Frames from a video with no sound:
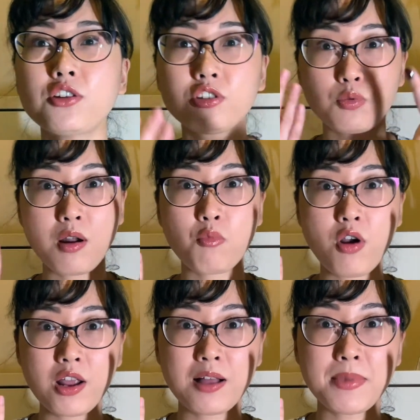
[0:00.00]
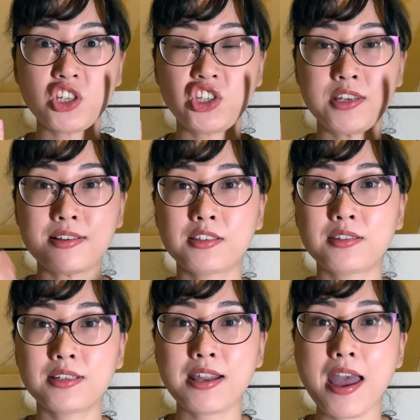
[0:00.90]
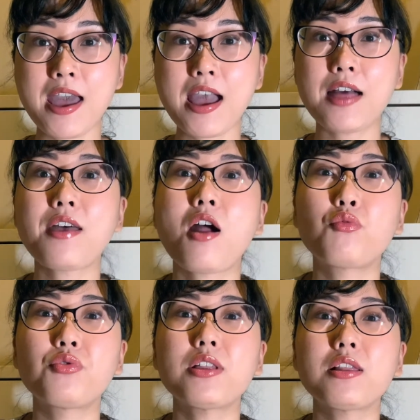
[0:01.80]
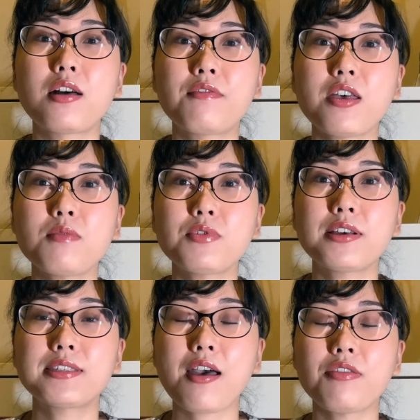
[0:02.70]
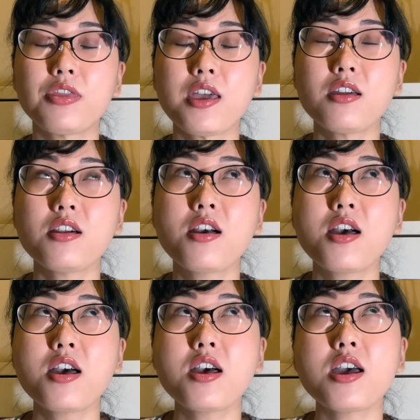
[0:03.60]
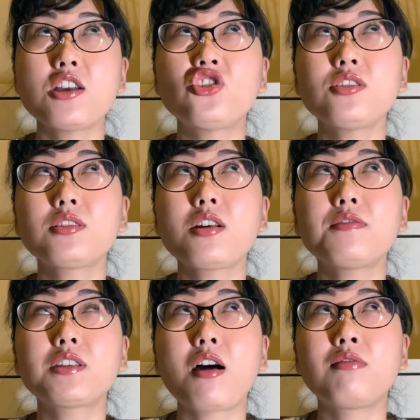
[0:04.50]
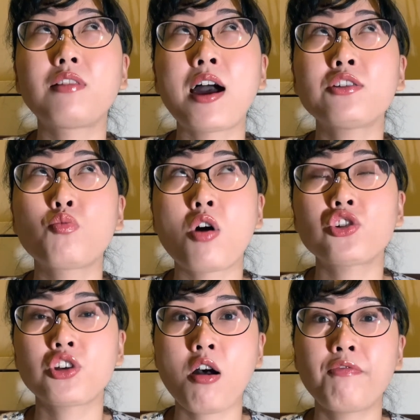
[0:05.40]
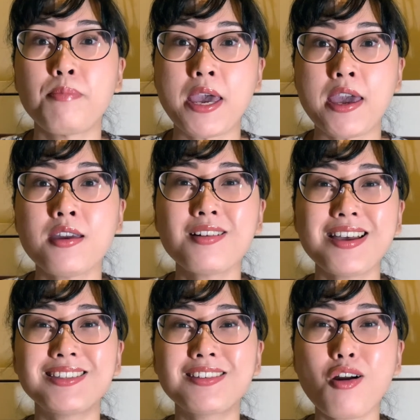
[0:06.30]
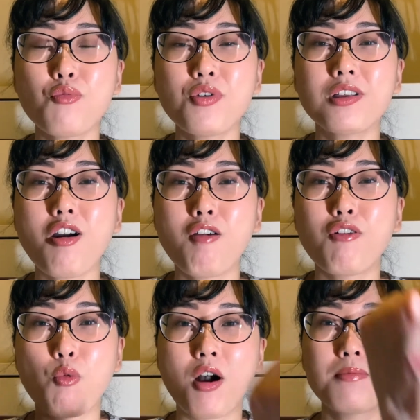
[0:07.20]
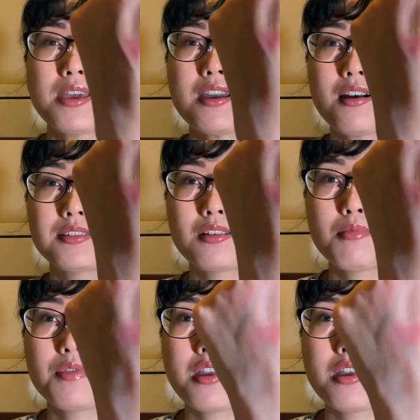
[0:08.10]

is what I'm wearing on my cheeks today, and I really love it because I think it just gives a light wash of pink. It's not really overwhelming as some of the